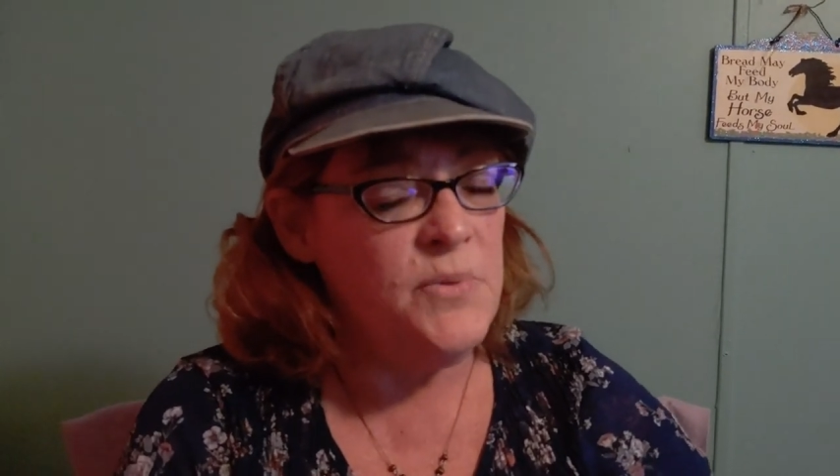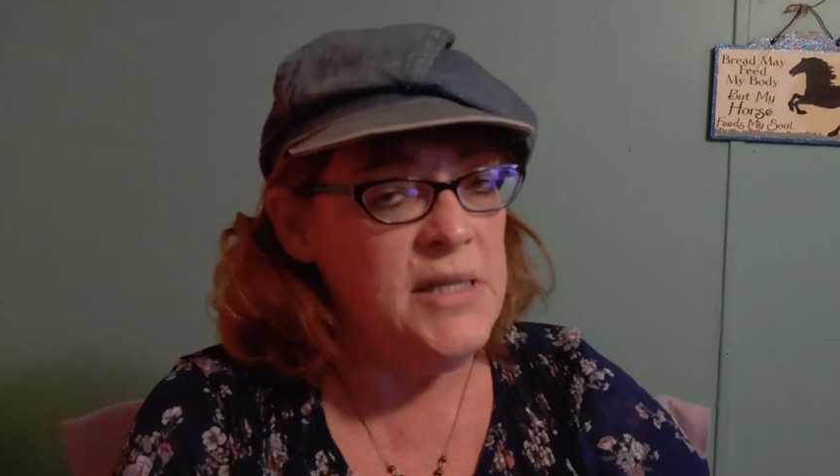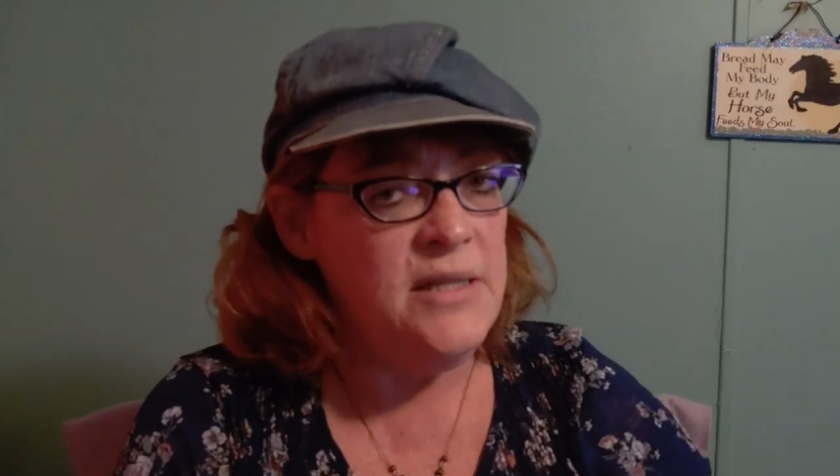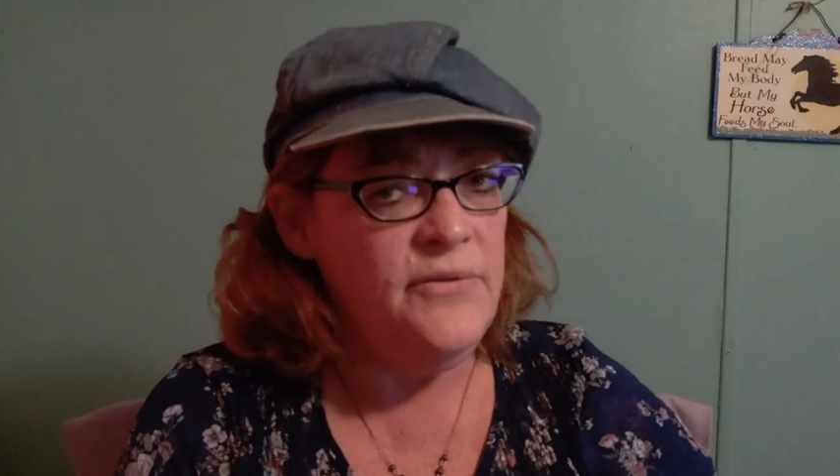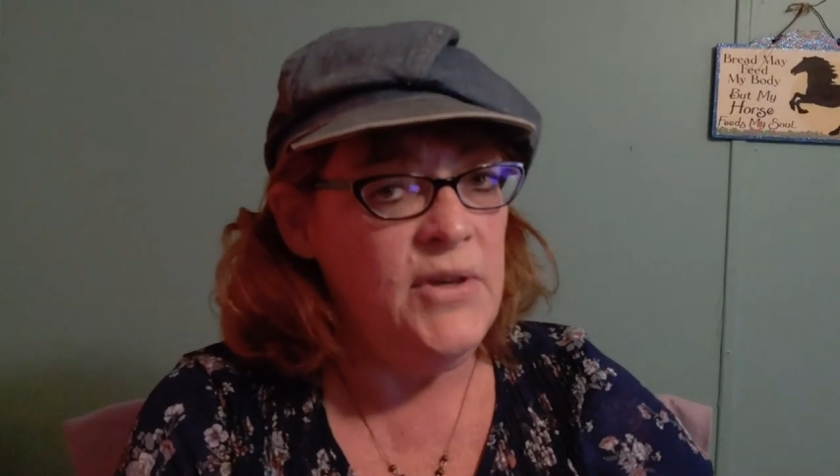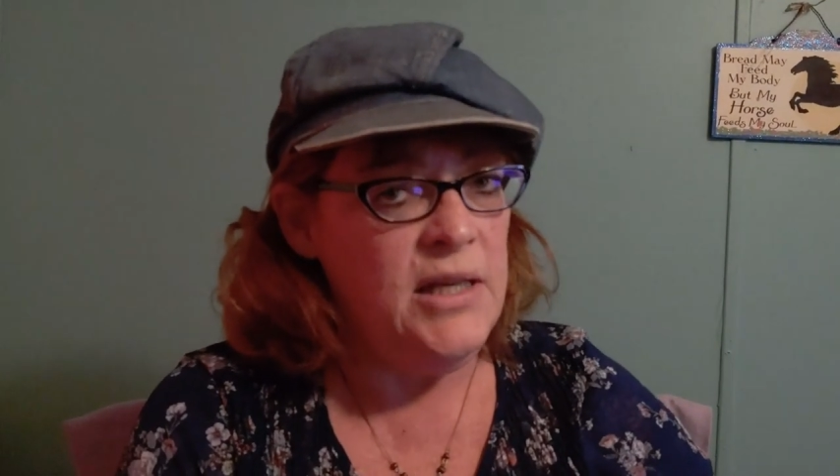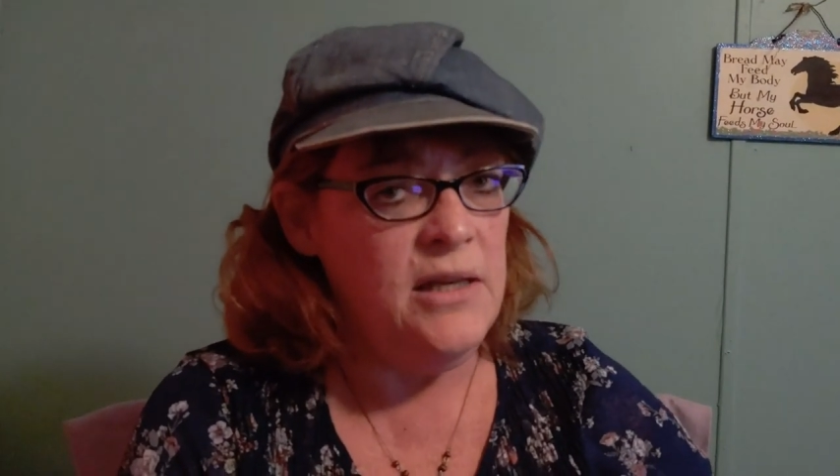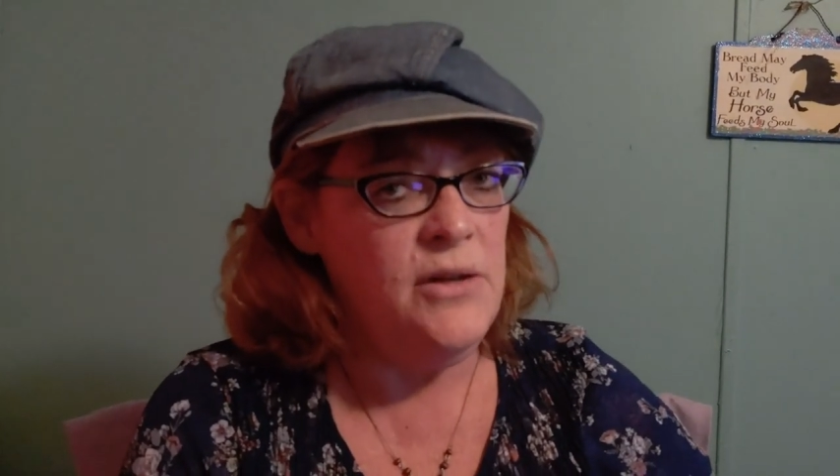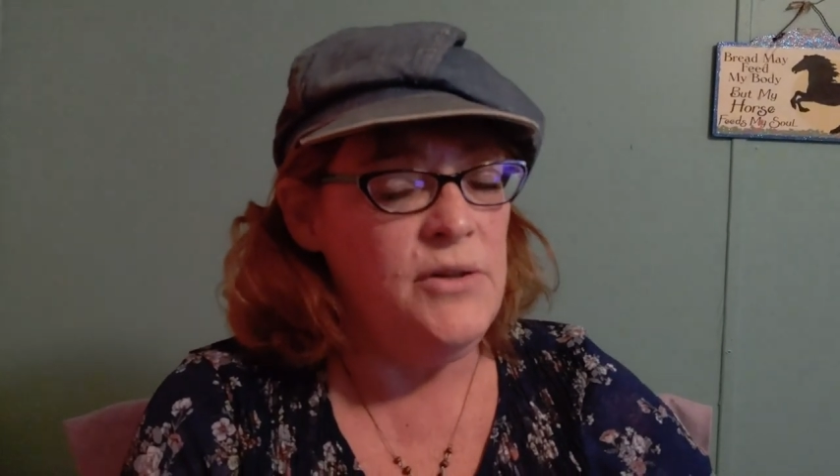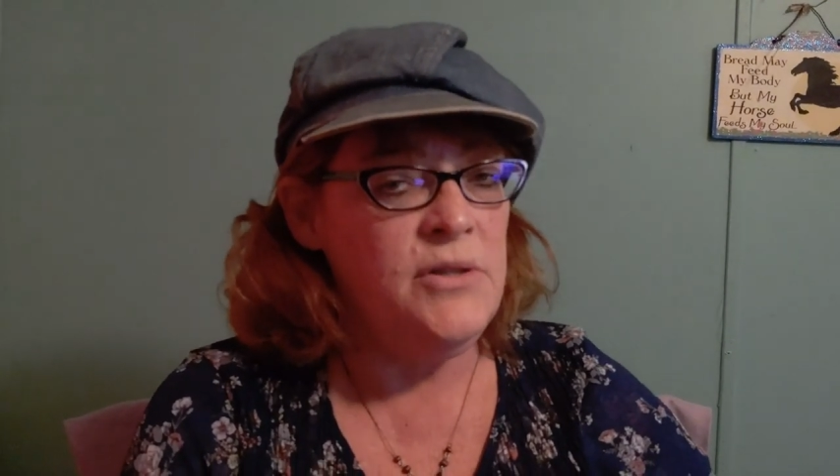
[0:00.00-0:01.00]
recent
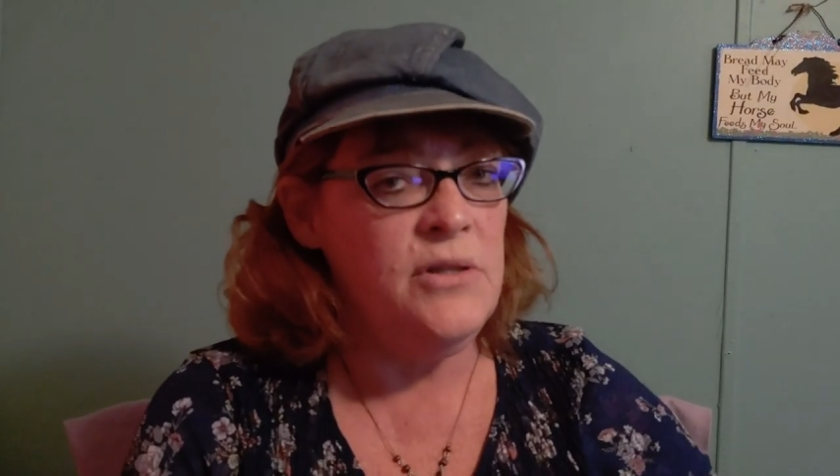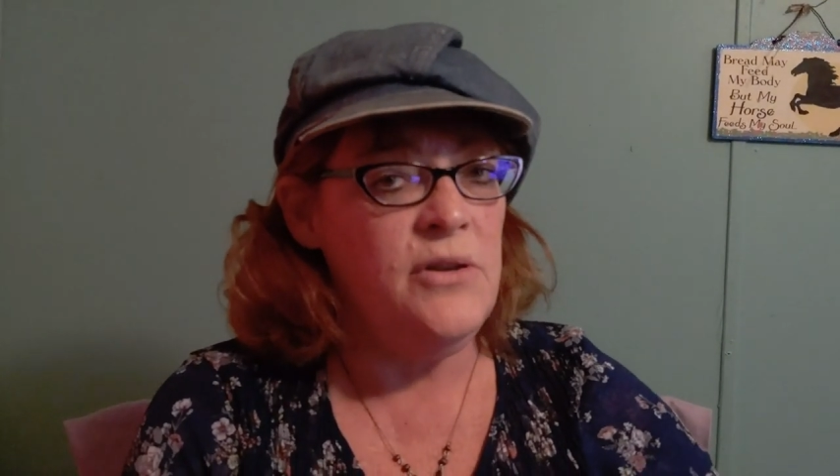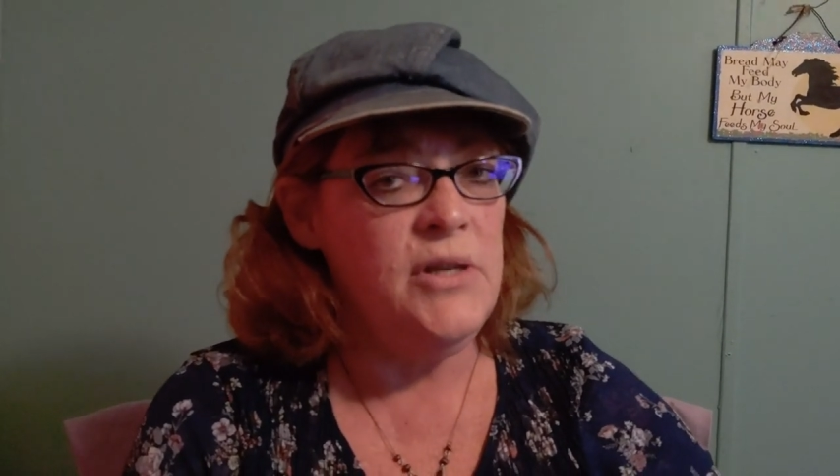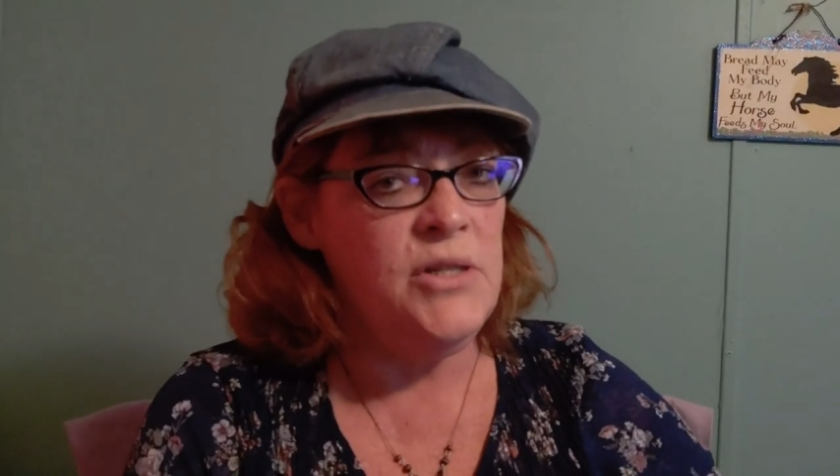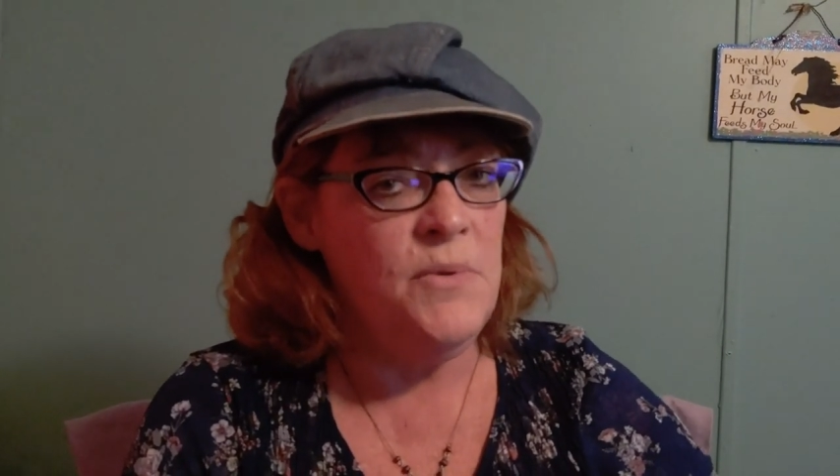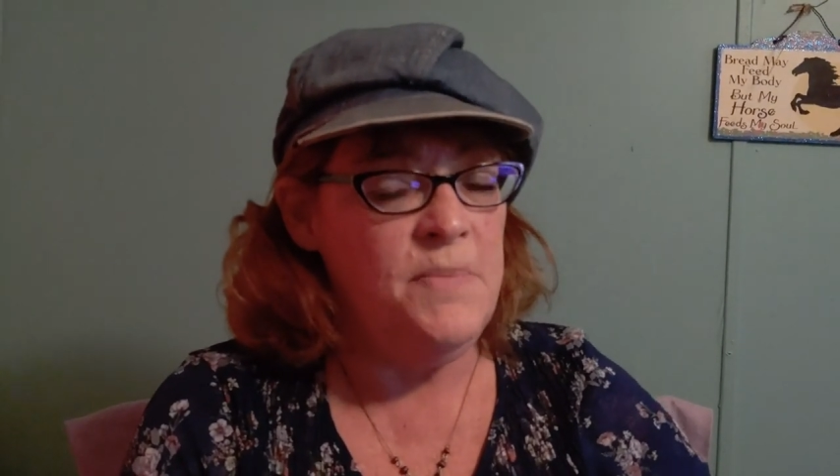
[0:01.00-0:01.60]
videos so this